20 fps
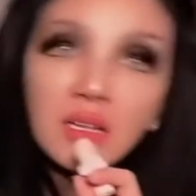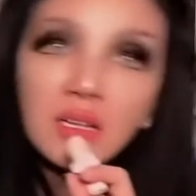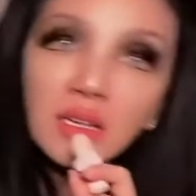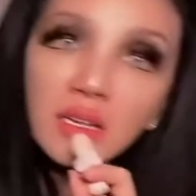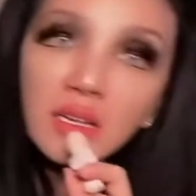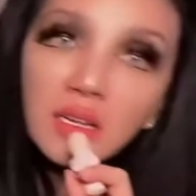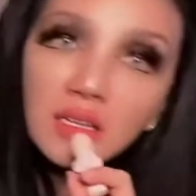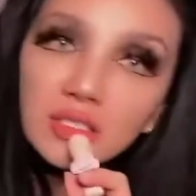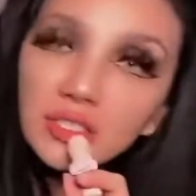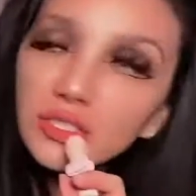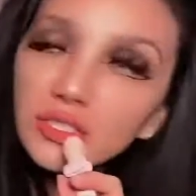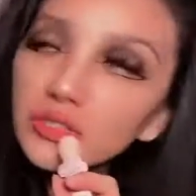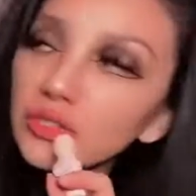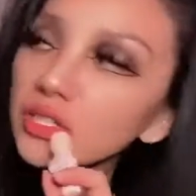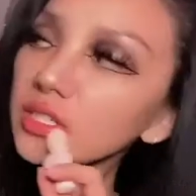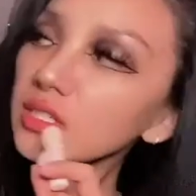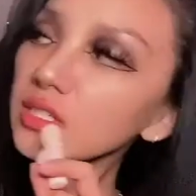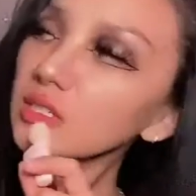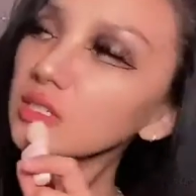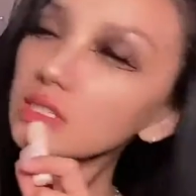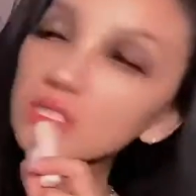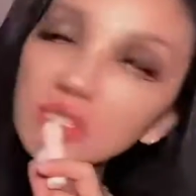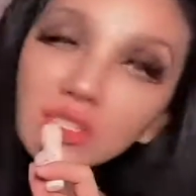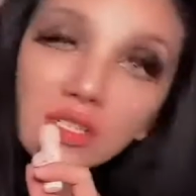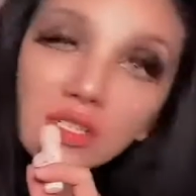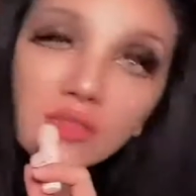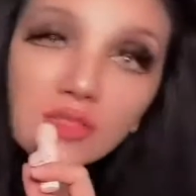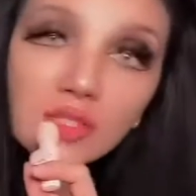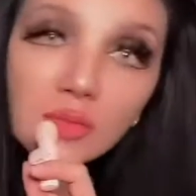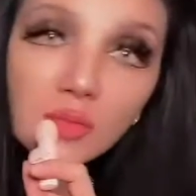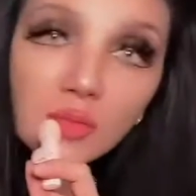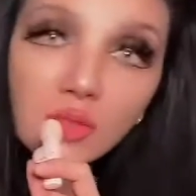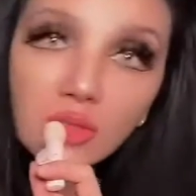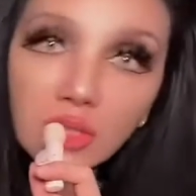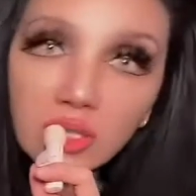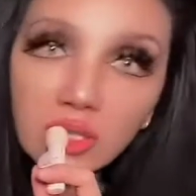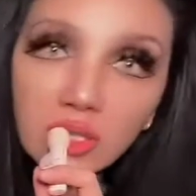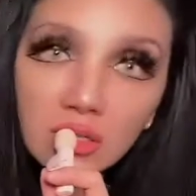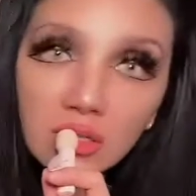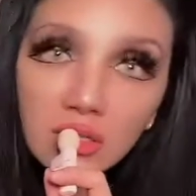luxury,
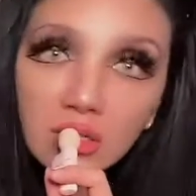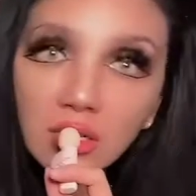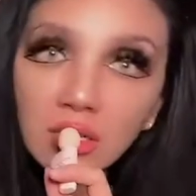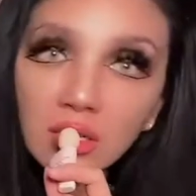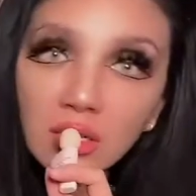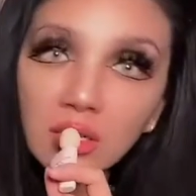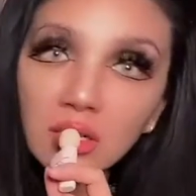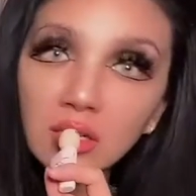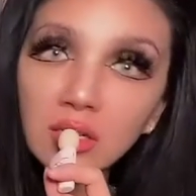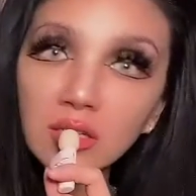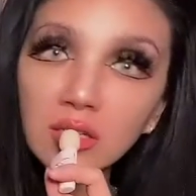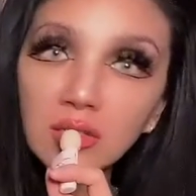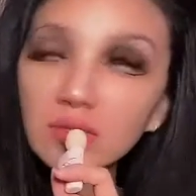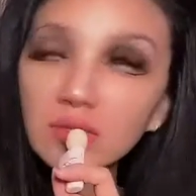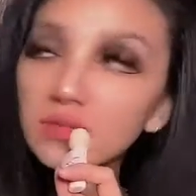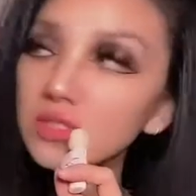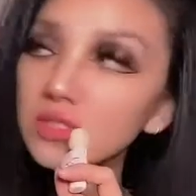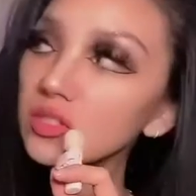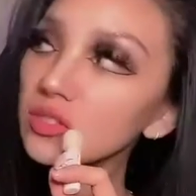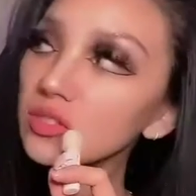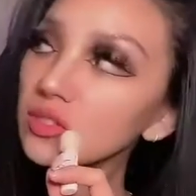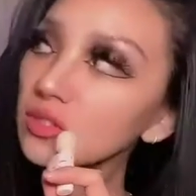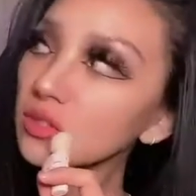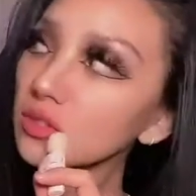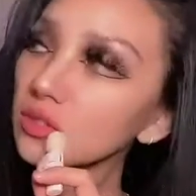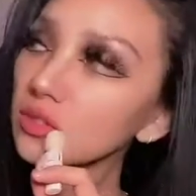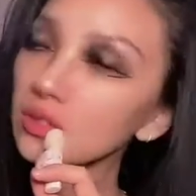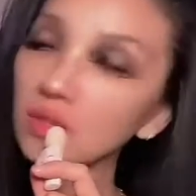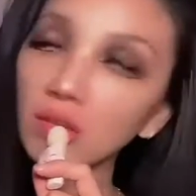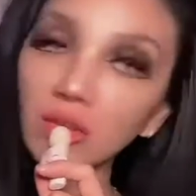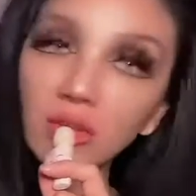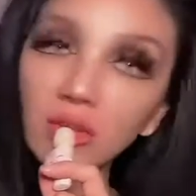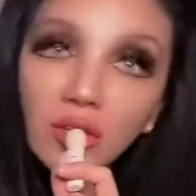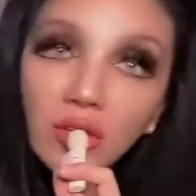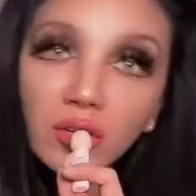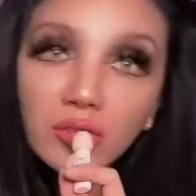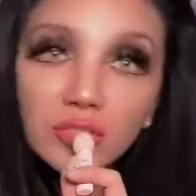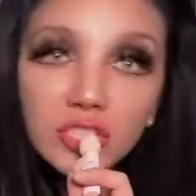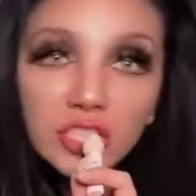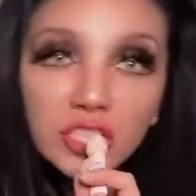soft-spoken Louis Vuitton
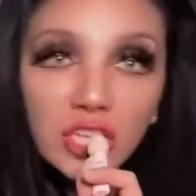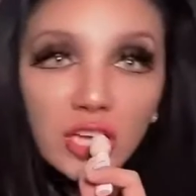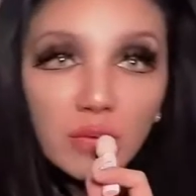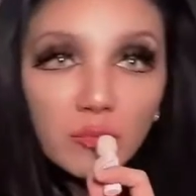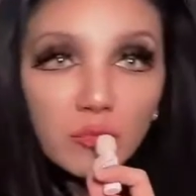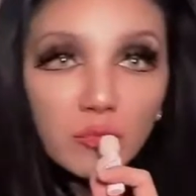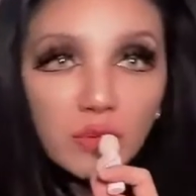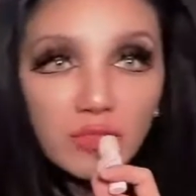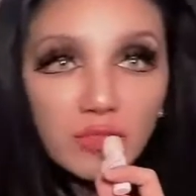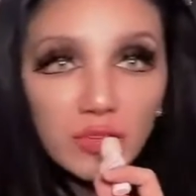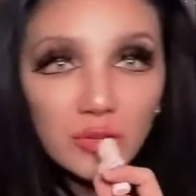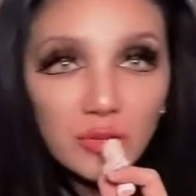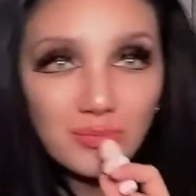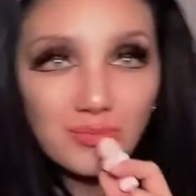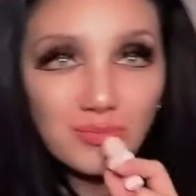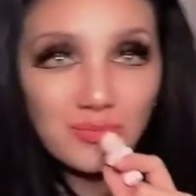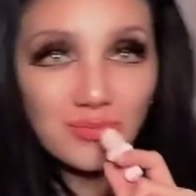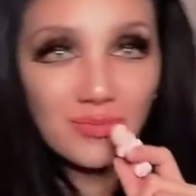OnTheGo GM review.